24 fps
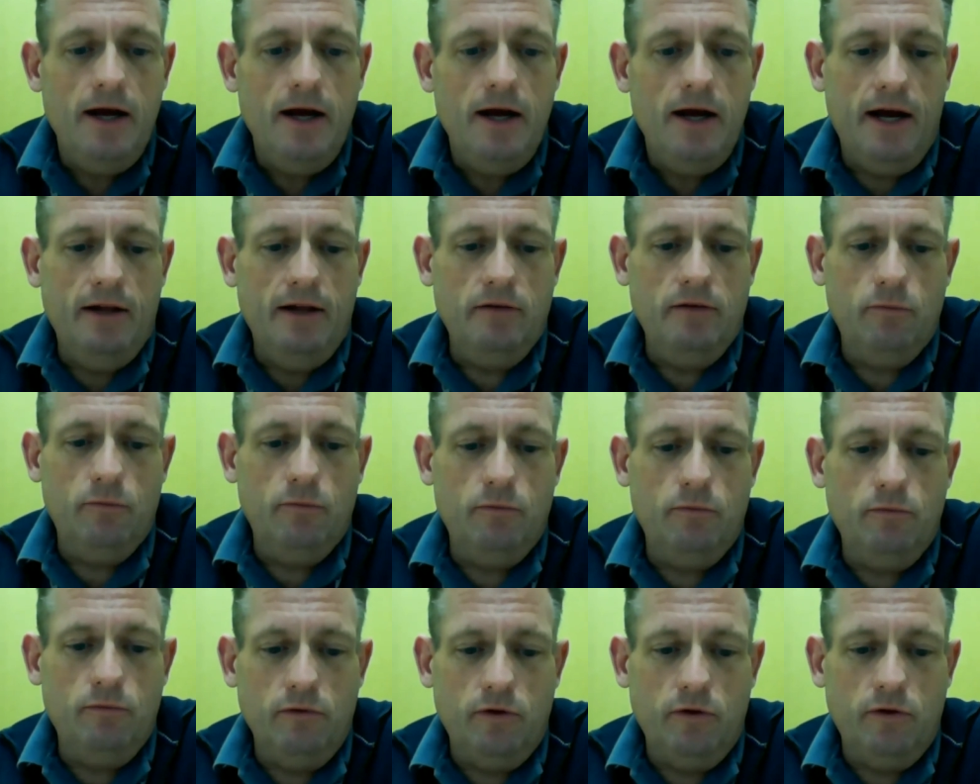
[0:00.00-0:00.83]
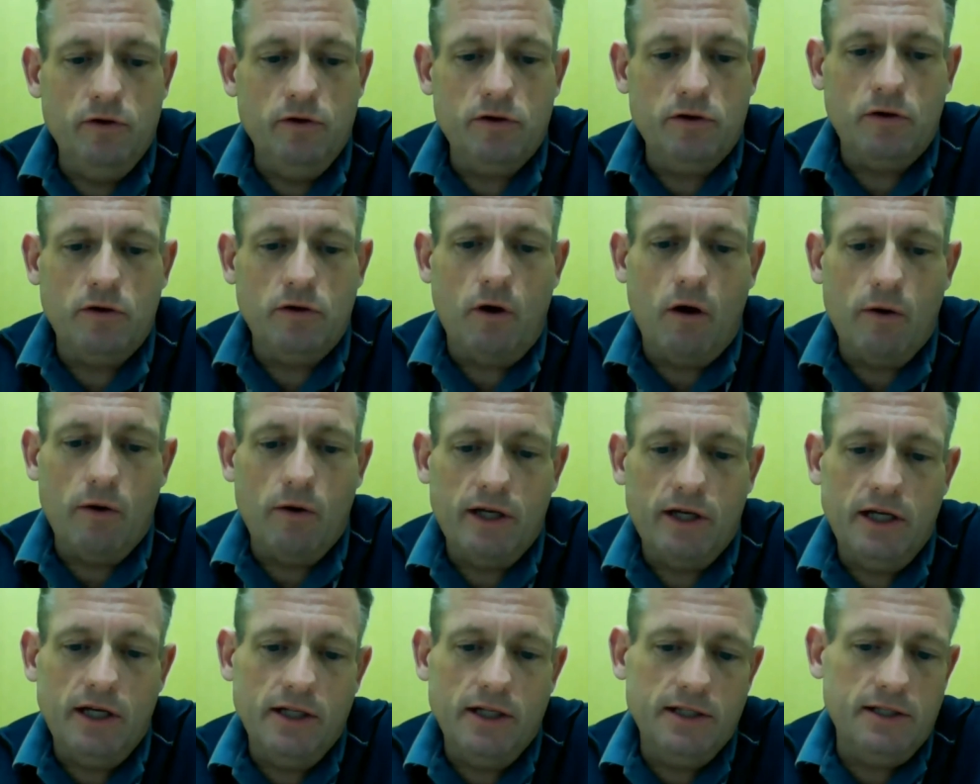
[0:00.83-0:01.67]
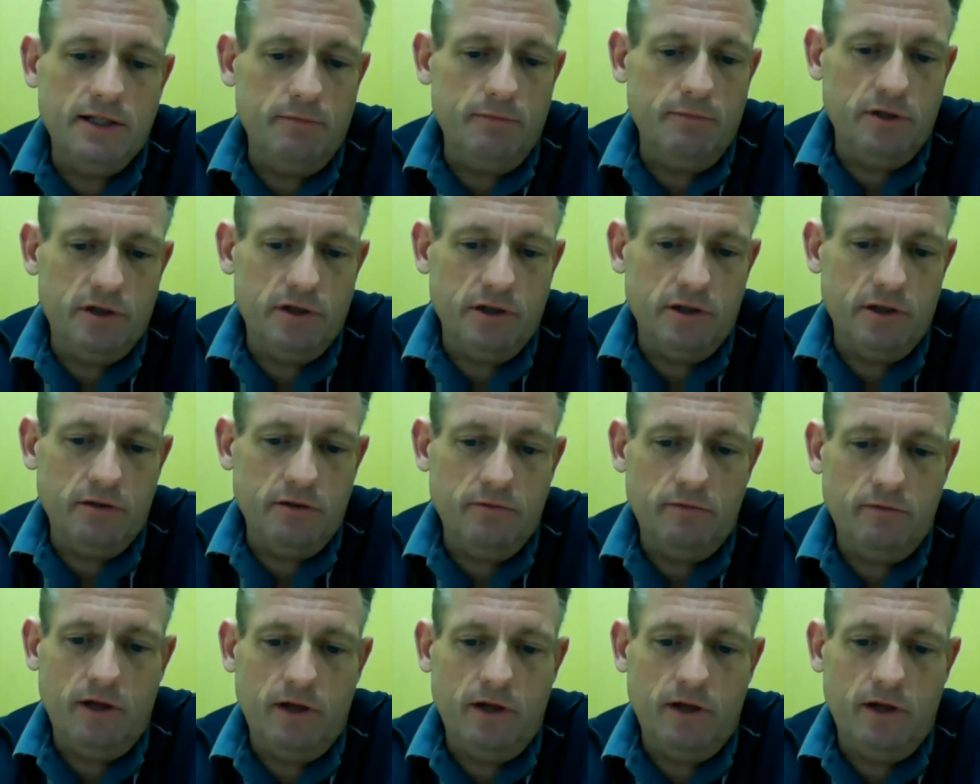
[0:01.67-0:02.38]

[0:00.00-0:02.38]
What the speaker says: And those are already in submission.